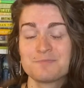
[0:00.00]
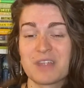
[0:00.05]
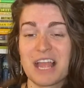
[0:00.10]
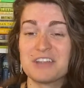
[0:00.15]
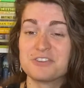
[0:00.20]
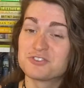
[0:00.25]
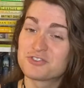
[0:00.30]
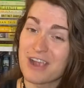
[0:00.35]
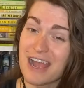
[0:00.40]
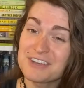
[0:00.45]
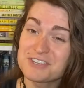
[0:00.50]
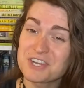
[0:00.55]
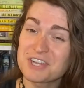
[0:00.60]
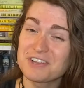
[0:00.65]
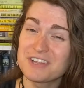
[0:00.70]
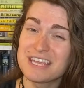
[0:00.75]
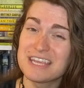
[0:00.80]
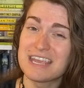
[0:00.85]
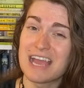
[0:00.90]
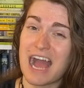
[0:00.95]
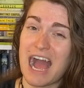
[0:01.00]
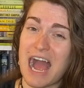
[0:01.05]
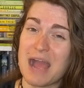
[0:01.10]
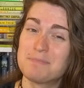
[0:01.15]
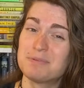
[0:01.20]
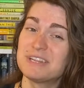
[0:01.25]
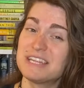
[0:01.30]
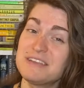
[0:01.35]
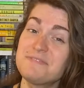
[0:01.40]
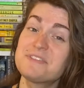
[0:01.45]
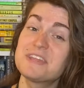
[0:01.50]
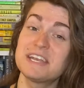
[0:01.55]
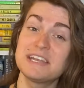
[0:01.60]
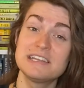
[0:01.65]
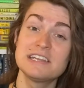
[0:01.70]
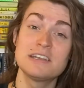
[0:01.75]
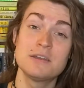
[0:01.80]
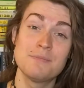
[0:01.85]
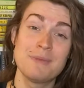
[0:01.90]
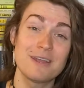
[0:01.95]
And tragically, I believe that
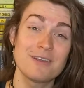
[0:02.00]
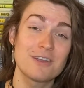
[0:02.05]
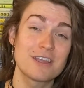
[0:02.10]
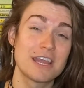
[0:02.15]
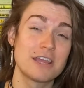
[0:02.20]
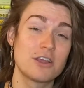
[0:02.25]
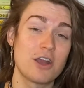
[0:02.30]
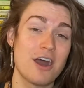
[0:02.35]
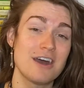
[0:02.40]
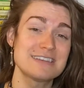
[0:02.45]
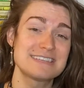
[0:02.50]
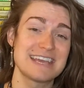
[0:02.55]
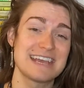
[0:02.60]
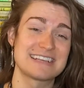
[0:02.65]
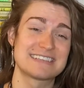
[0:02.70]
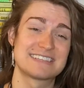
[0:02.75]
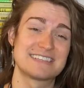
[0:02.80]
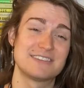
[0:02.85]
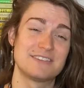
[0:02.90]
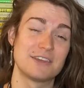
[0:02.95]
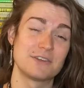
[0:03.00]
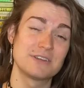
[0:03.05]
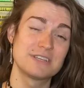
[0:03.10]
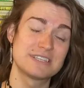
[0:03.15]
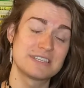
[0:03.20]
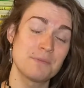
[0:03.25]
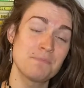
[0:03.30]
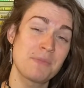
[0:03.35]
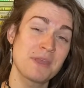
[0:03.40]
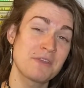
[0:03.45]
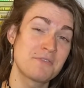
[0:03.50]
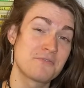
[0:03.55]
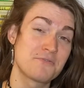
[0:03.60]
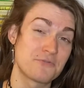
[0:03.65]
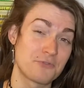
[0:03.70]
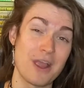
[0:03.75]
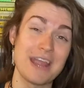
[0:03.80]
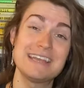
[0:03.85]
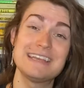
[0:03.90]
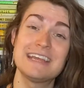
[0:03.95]
in an American context, there is something
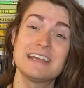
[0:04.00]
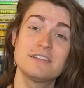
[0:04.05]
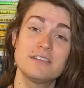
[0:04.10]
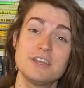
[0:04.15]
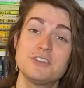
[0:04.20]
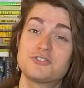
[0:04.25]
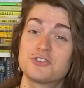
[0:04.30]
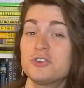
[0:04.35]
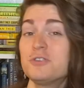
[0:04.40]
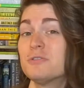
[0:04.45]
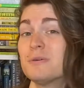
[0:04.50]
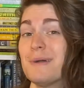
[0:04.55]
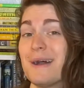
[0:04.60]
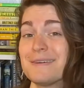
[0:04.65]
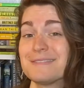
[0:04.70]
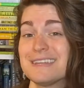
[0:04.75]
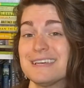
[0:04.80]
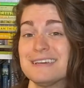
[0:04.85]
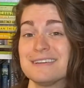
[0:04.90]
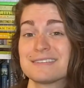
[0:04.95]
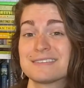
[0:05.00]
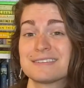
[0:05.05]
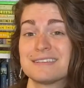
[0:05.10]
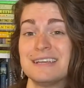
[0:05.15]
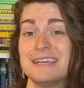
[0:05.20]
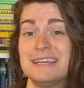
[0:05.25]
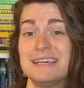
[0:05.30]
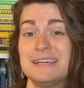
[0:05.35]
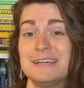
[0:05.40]
frighteningly true about this.